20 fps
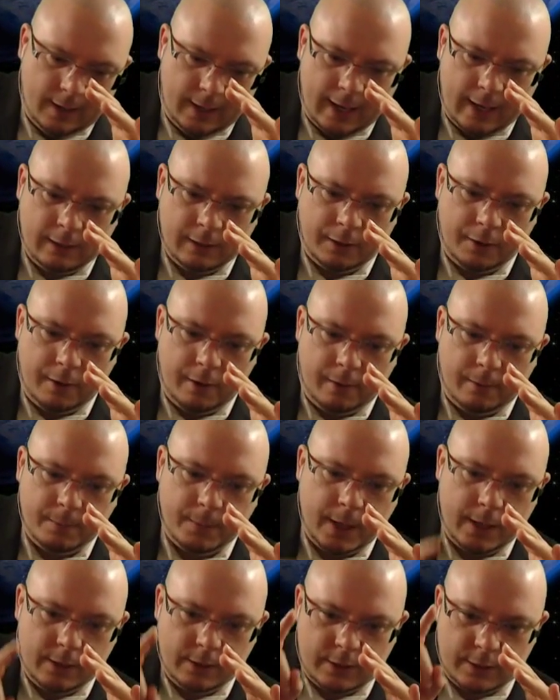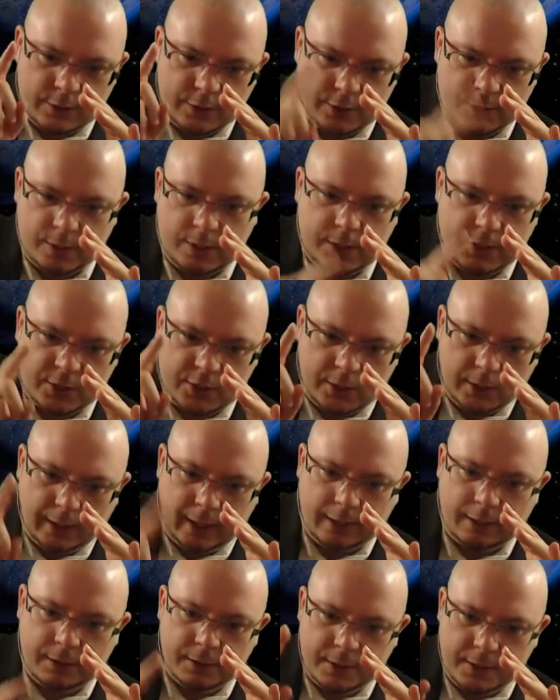calendar and you could just
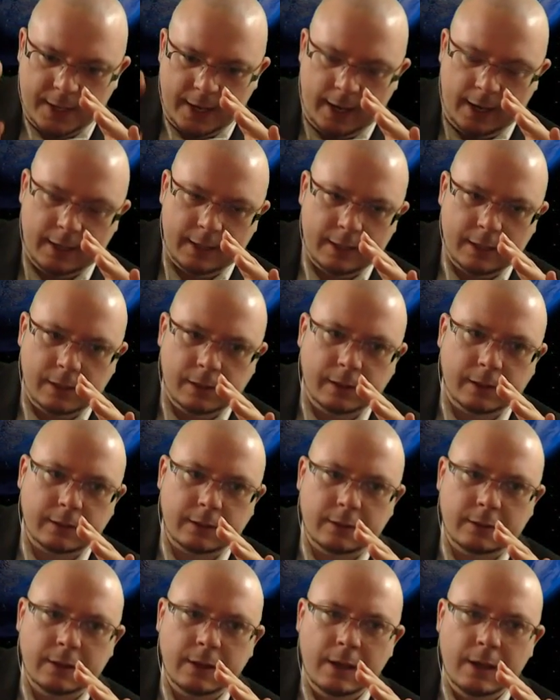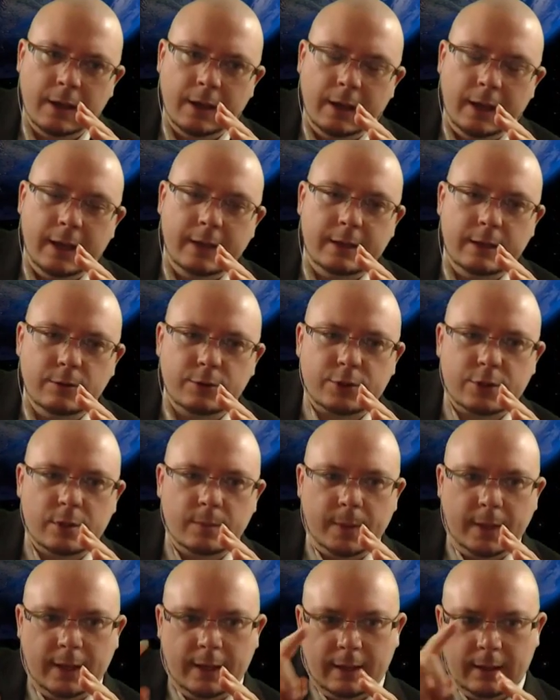select the date and click it. It used to
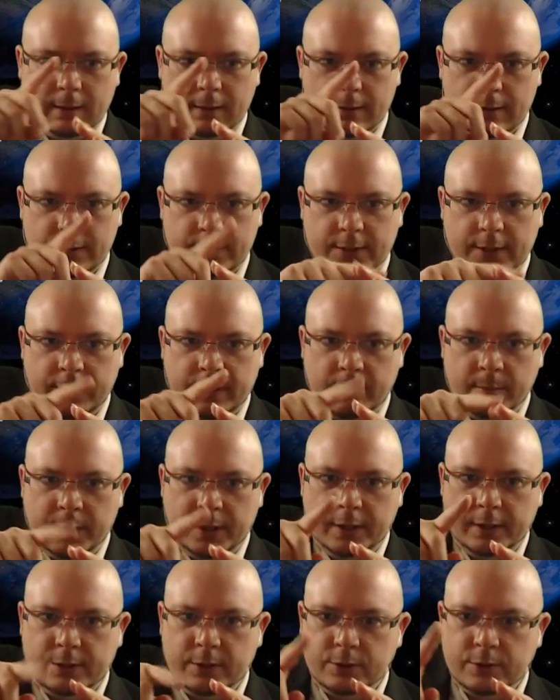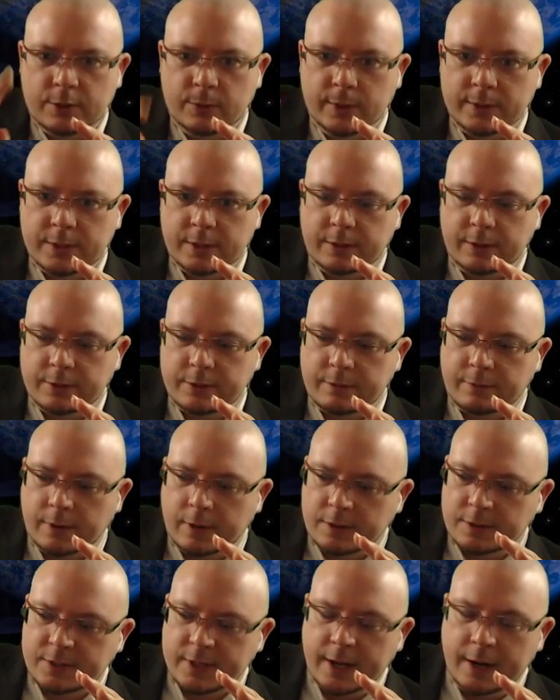be Sunday, Monday, Tuesday, Wednesday, Thursday, Friday,
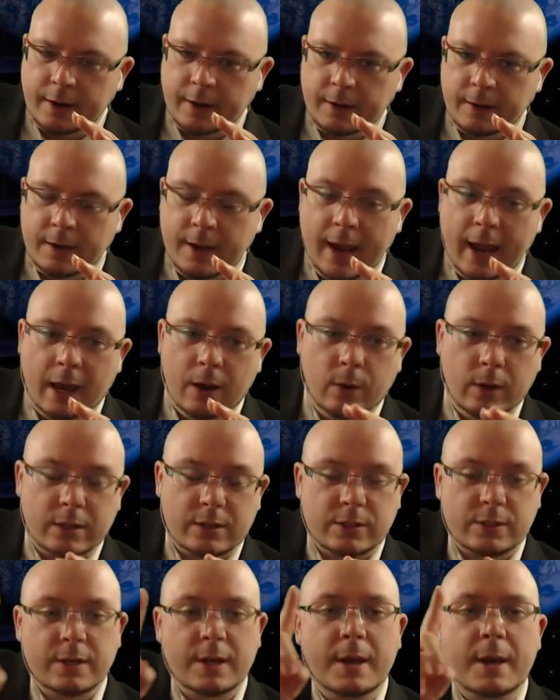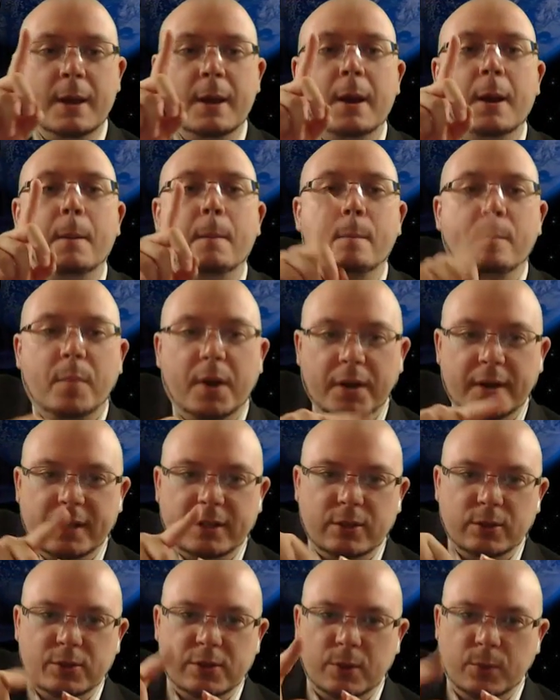Saturday. Now it's Monday,
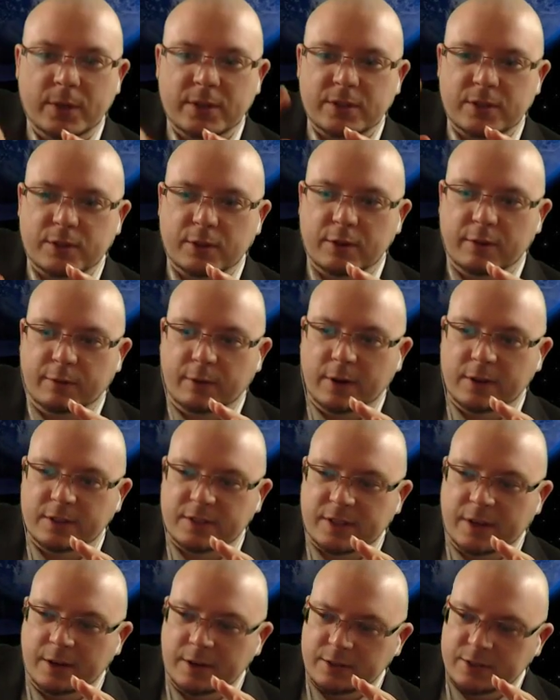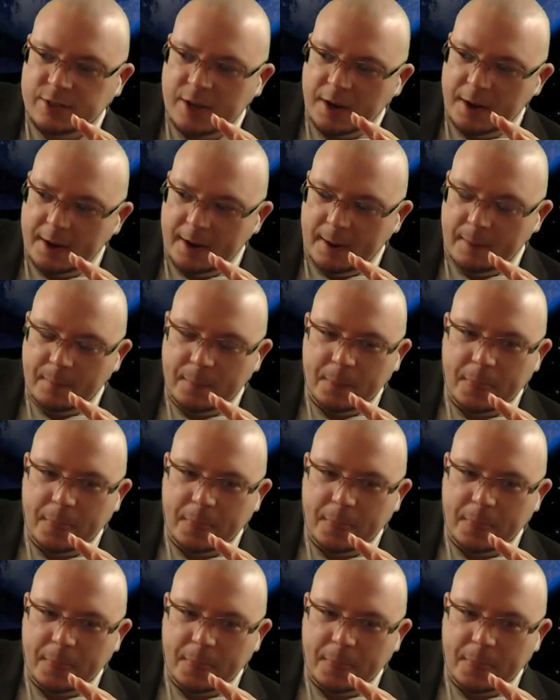Tuesday, Wednesday, Thursday, Friday, Saturday, Sunday,